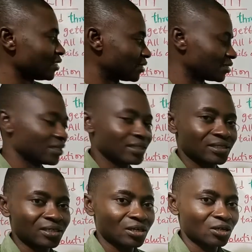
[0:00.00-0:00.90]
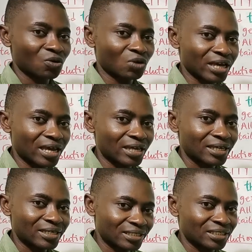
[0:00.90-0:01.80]
this is it. Okay?
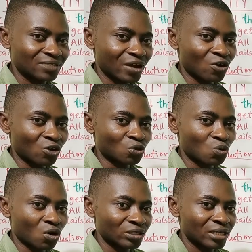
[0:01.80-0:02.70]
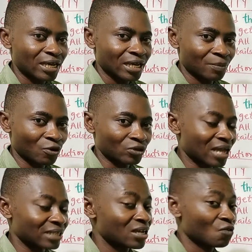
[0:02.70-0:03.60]
This is very also what?
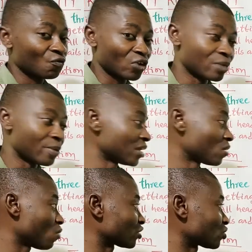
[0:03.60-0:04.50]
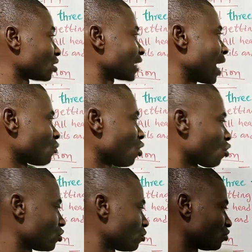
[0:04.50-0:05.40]
Important. For the remaining questions, I'm not
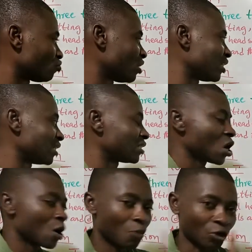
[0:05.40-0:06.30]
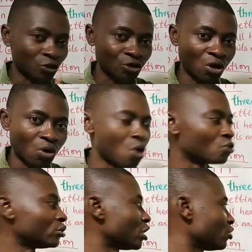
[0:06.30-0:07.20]
going to be doing this, but on your
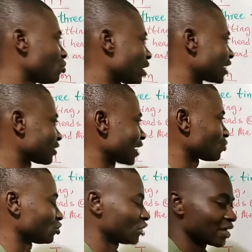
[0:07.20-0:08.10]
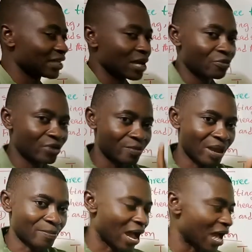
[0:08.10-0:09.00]
own, you can try to check them.
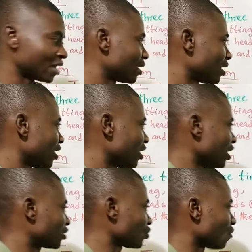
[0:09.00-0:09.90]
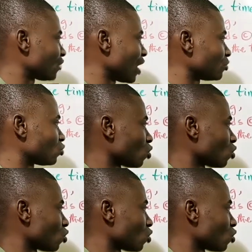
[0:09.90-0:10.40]
Remember, each of them is